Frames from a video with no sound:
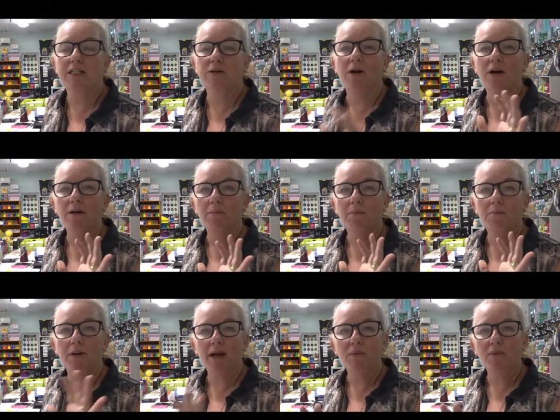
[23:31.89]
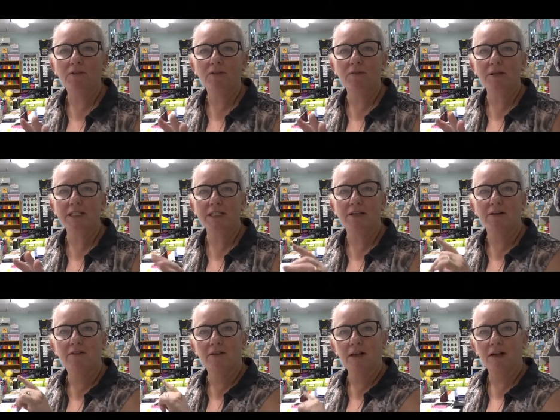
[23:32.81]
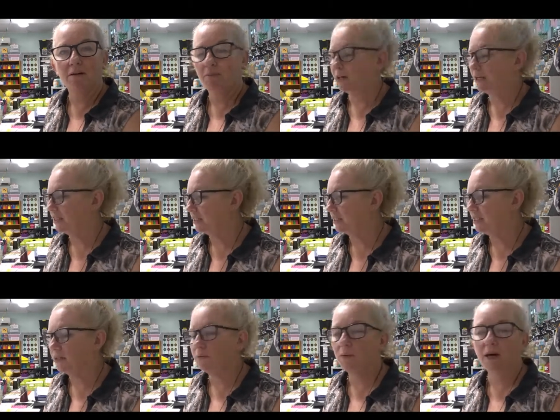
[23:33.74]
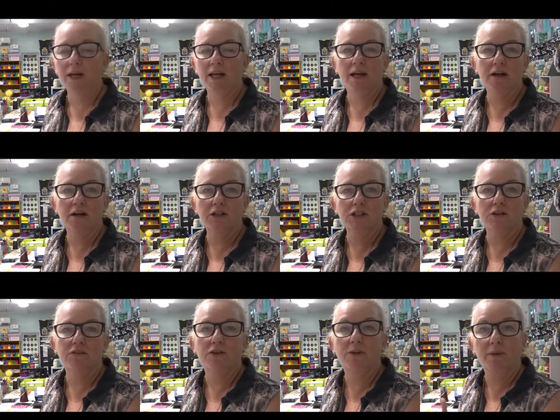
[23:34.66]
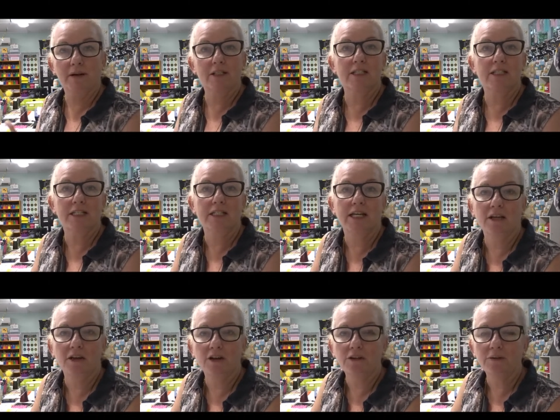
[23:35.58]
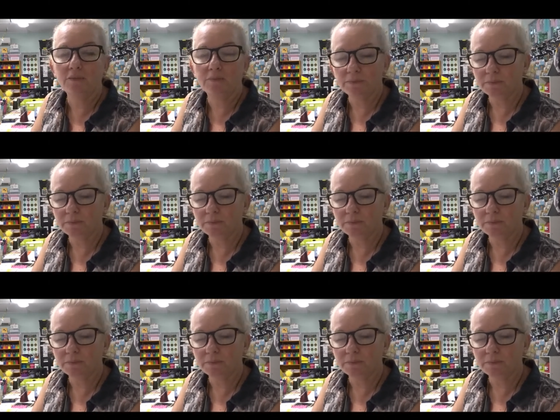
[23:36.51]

So I made one for myself, and I printed one out for the parents to take home.